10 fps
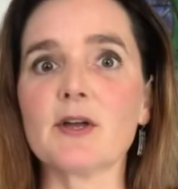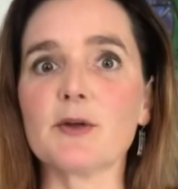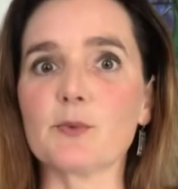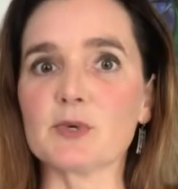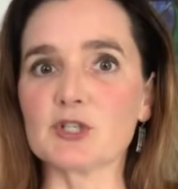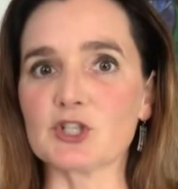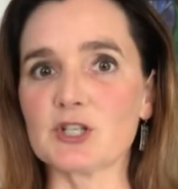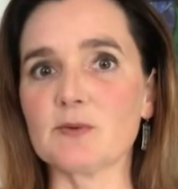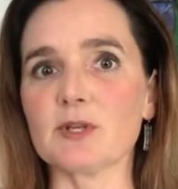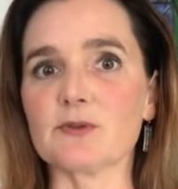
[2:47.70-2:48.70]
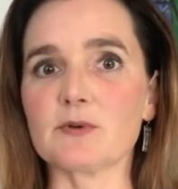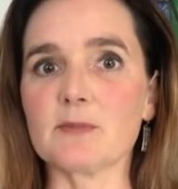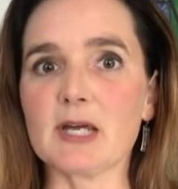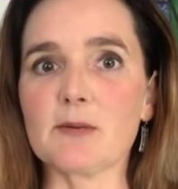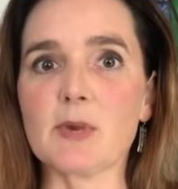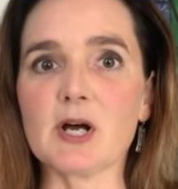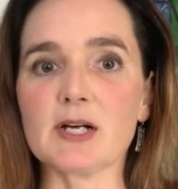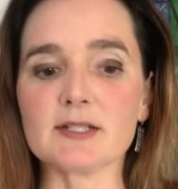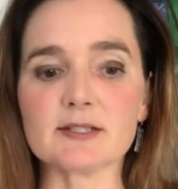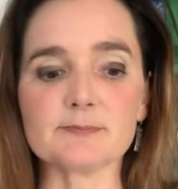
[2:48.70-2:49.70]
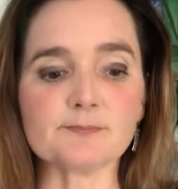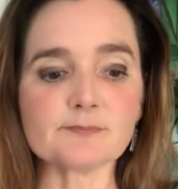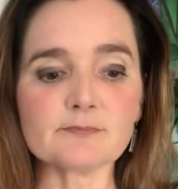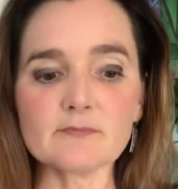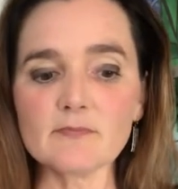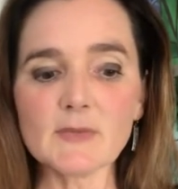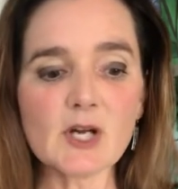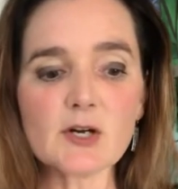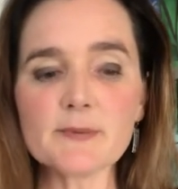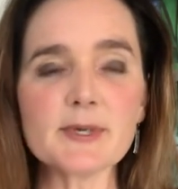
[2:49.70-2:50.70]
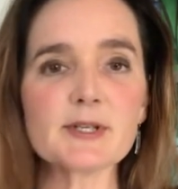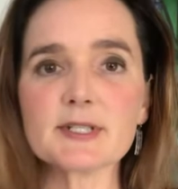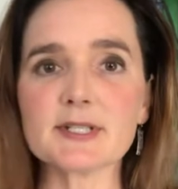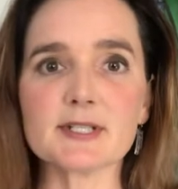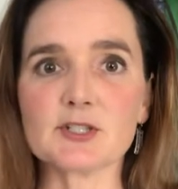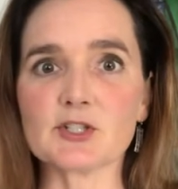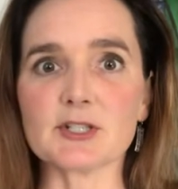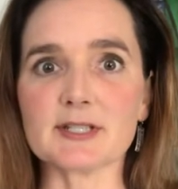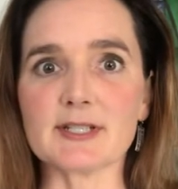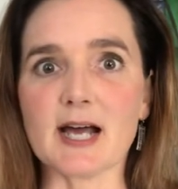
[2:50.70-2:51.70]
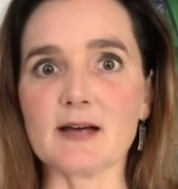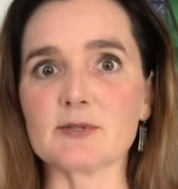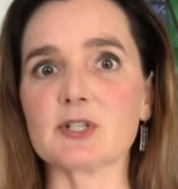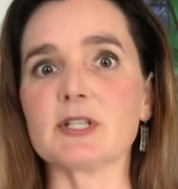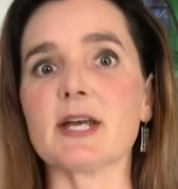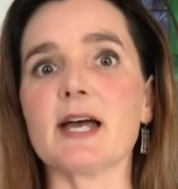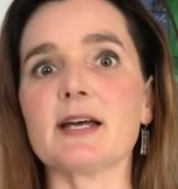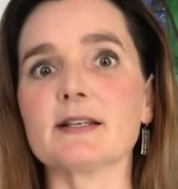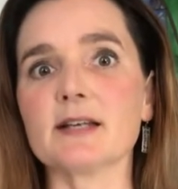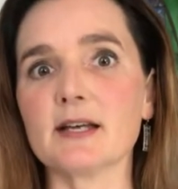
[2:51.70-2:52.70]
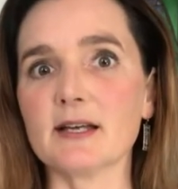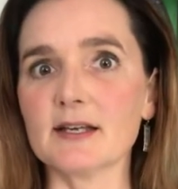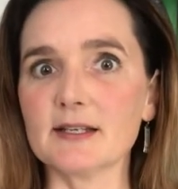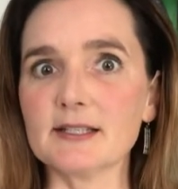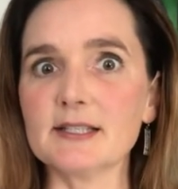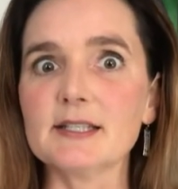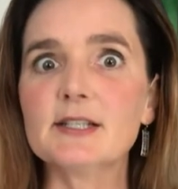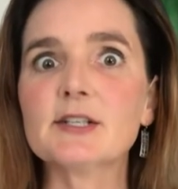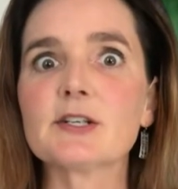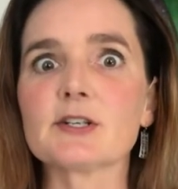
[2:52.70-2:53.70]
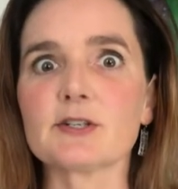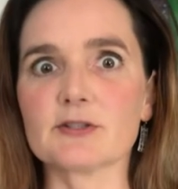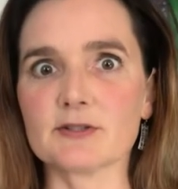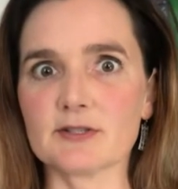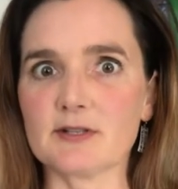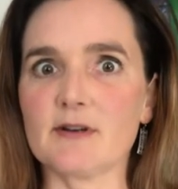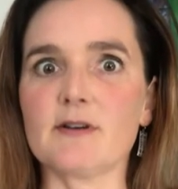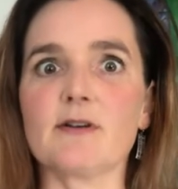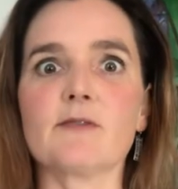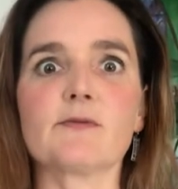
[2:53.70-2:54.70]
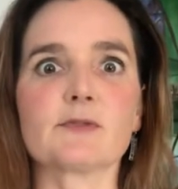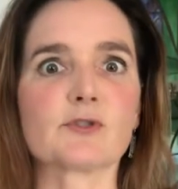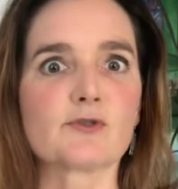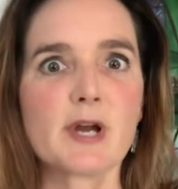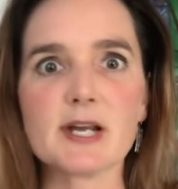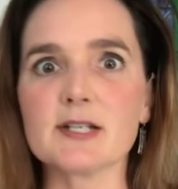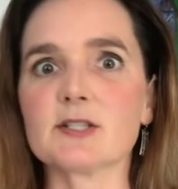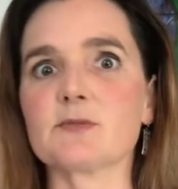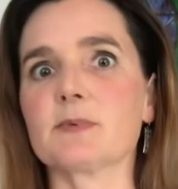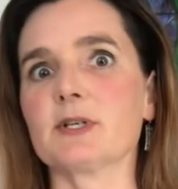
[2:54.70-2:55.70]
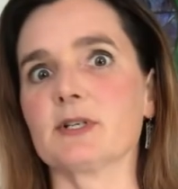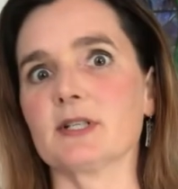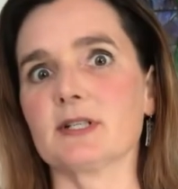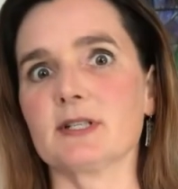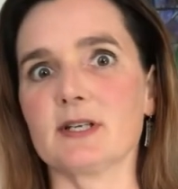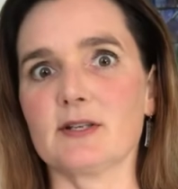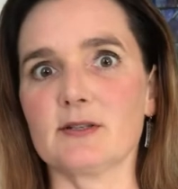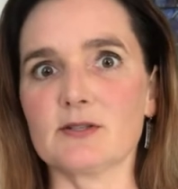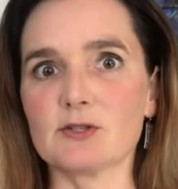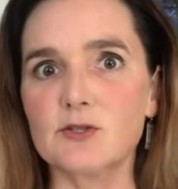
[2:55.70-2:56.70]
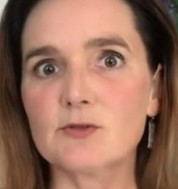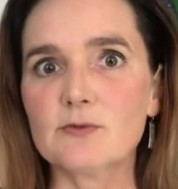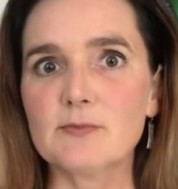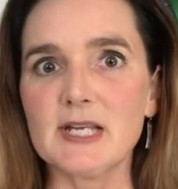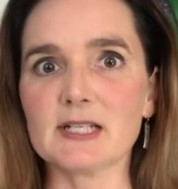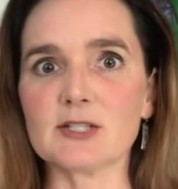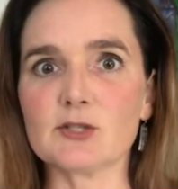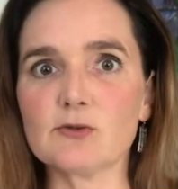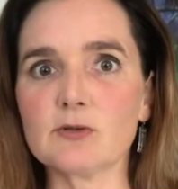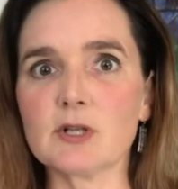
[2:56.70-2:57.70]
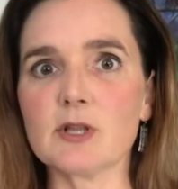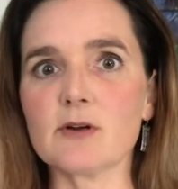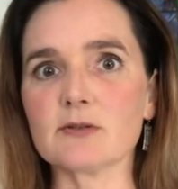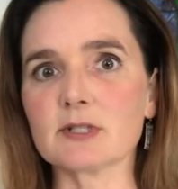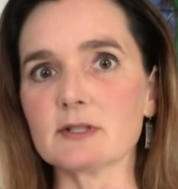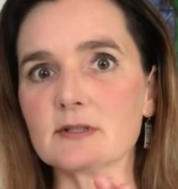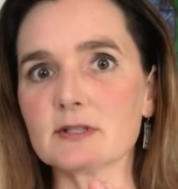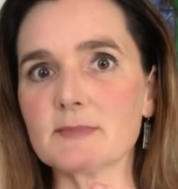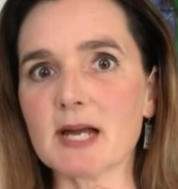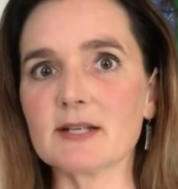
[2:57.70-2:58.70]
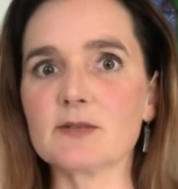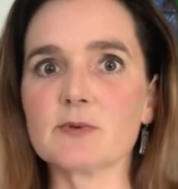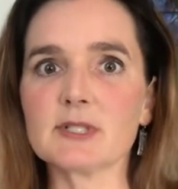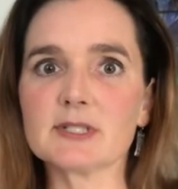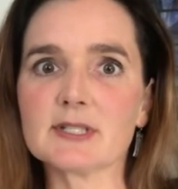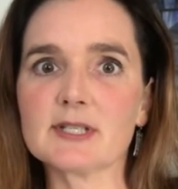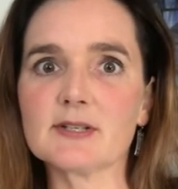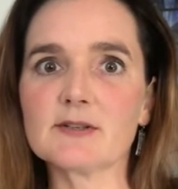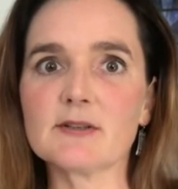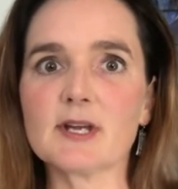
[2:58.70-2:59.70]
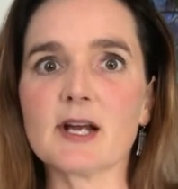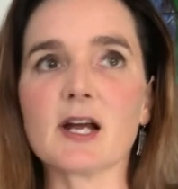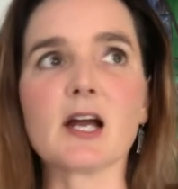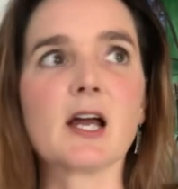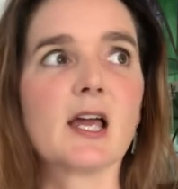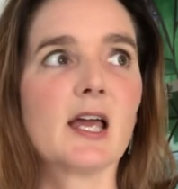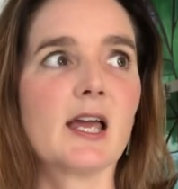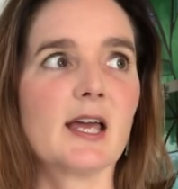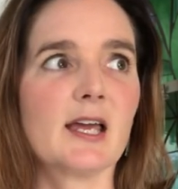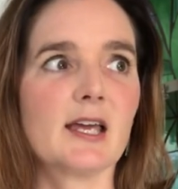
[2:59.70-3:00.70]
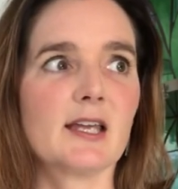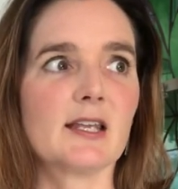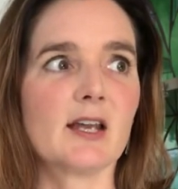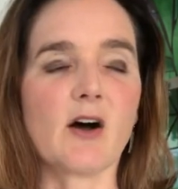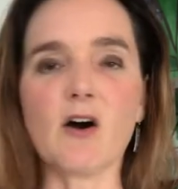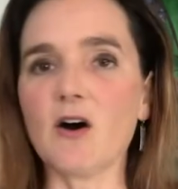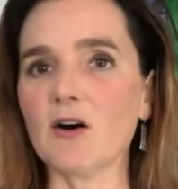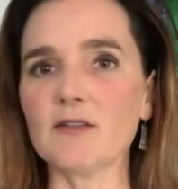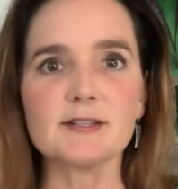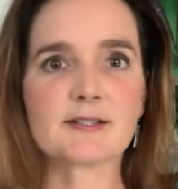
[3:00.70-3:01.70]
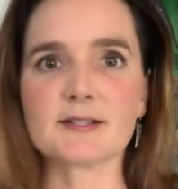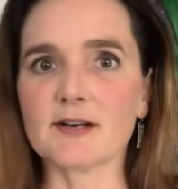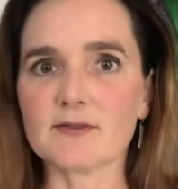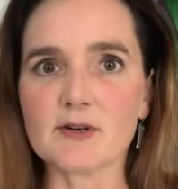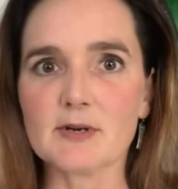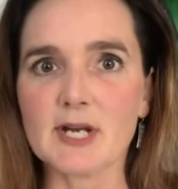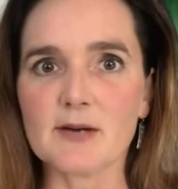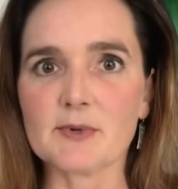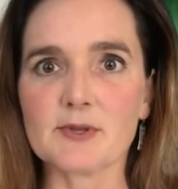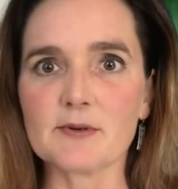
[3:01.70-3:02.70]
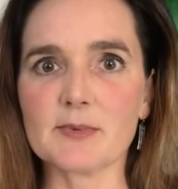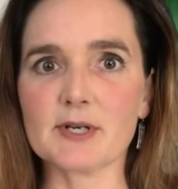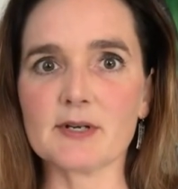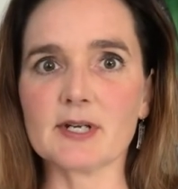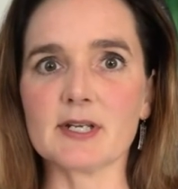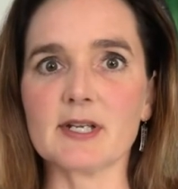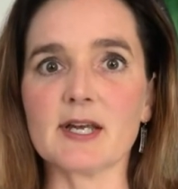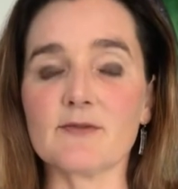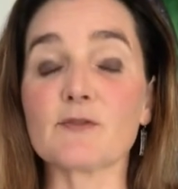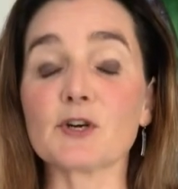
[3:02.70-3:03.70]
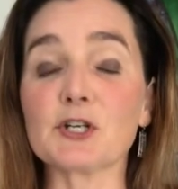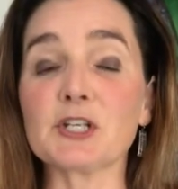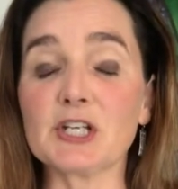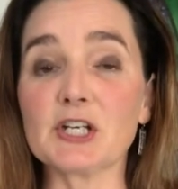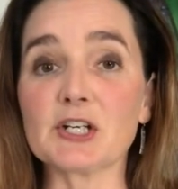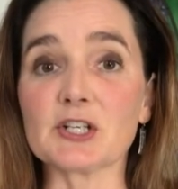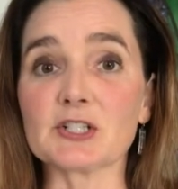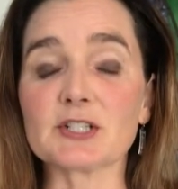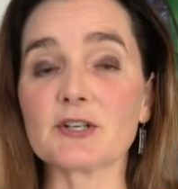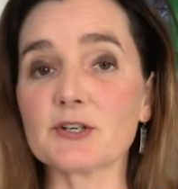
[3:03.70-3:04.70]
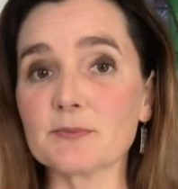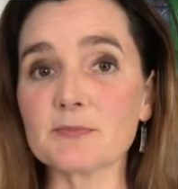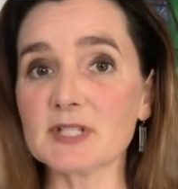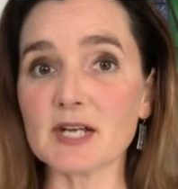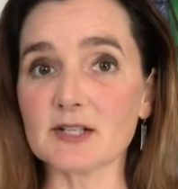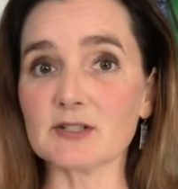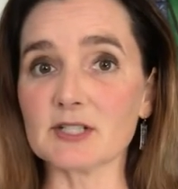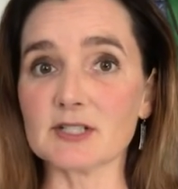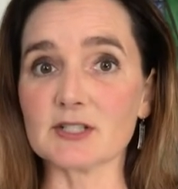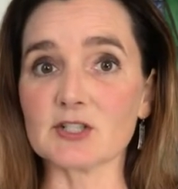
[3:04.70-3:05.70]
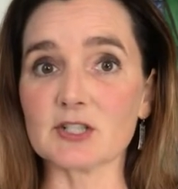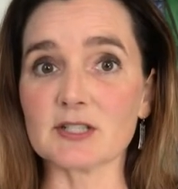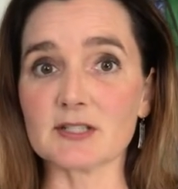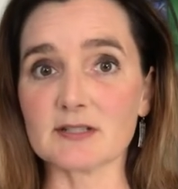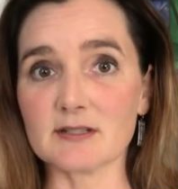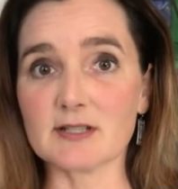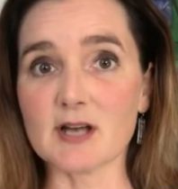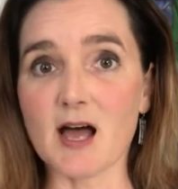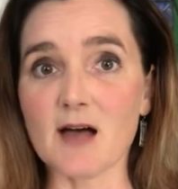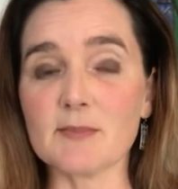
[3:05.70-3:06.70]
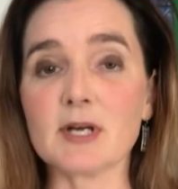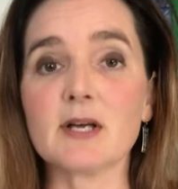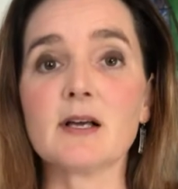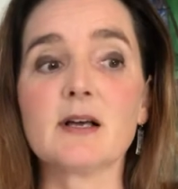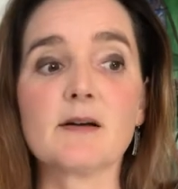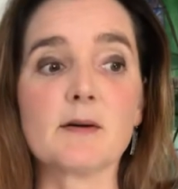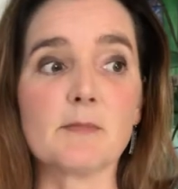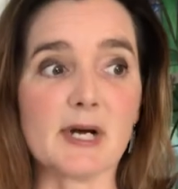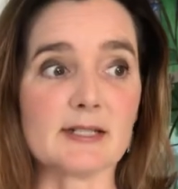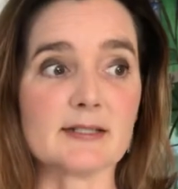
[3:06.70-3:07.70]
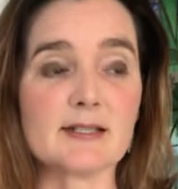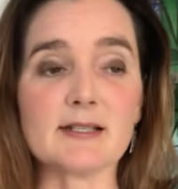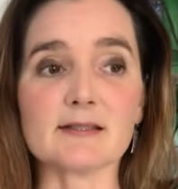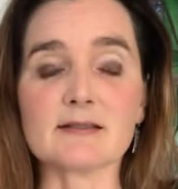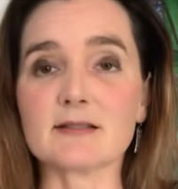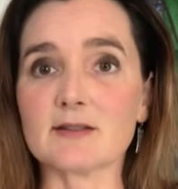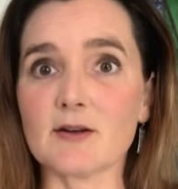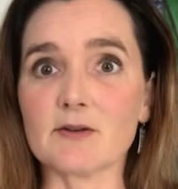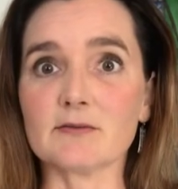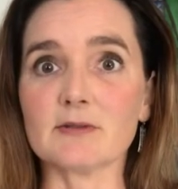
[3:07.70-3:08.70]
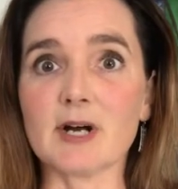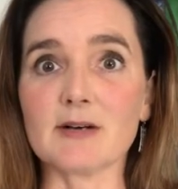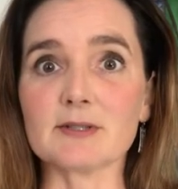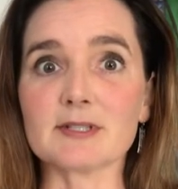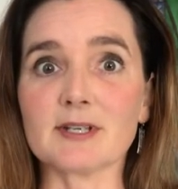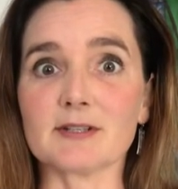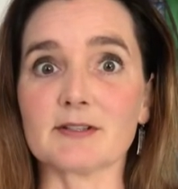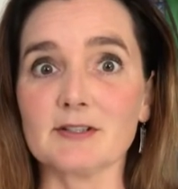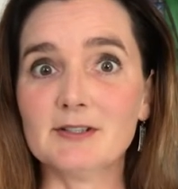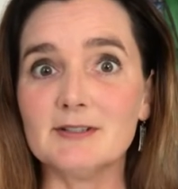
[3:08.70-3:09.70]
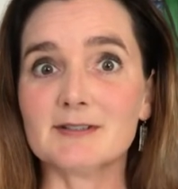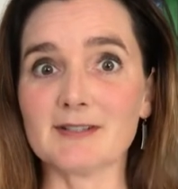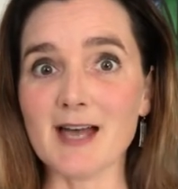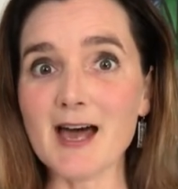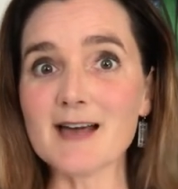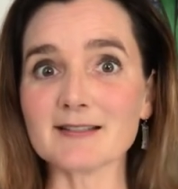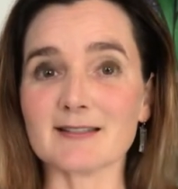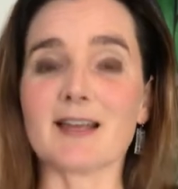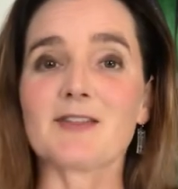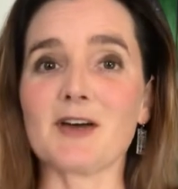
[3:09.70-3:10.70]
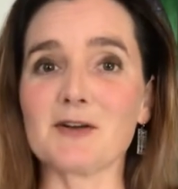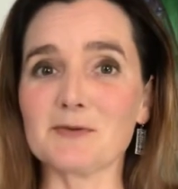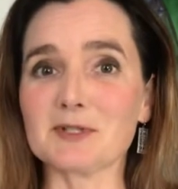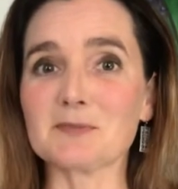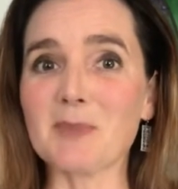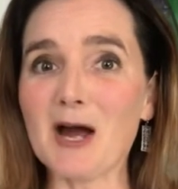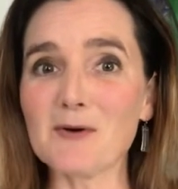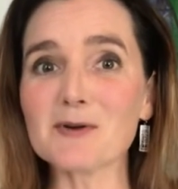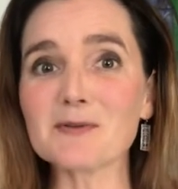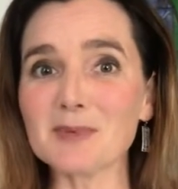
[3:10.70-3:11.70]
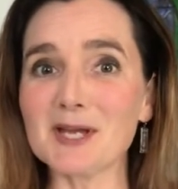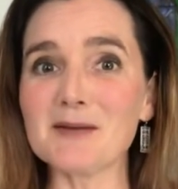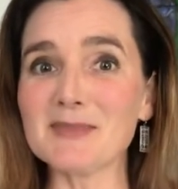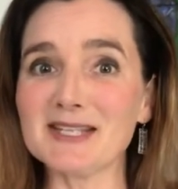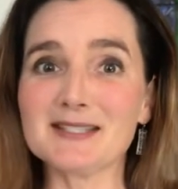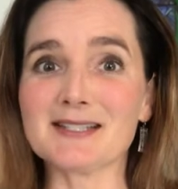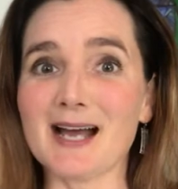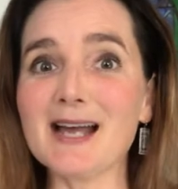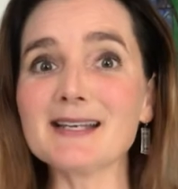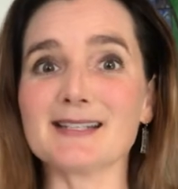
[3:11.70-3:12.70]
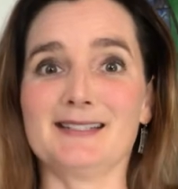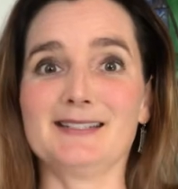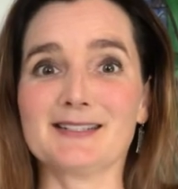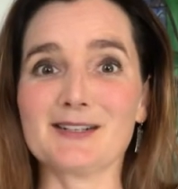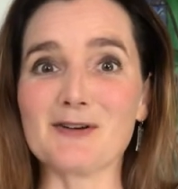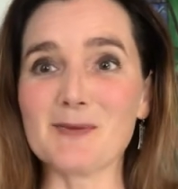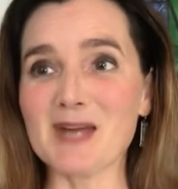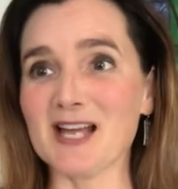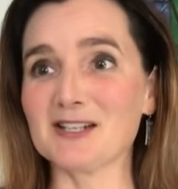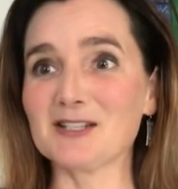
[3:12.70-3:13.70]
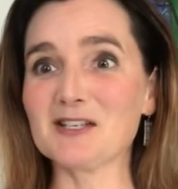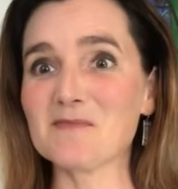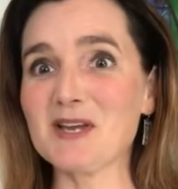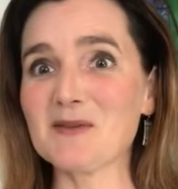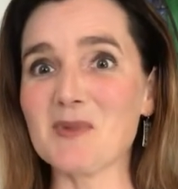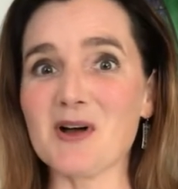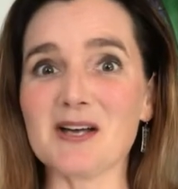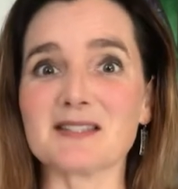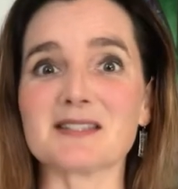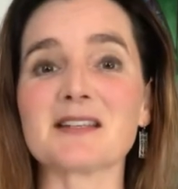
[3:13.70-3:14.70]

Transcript: when she went through menopause, her periods didn't just stop. She had years of strange periods and too many, too close, little spotty ones here and there, and all stuff going on with her period for years. Her cycle didn't just stop. Mine did. So I was like, good, yes. I thought it was power of the plant-based diet. You know, I'm handling menopause